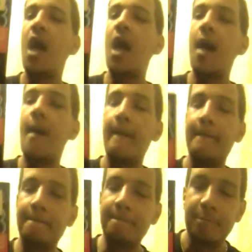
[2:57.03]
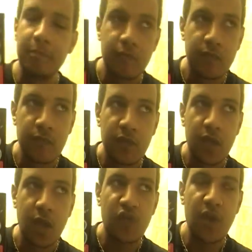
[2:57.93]
I'm
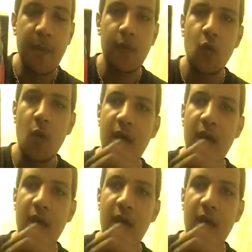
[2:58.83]
trying to remember who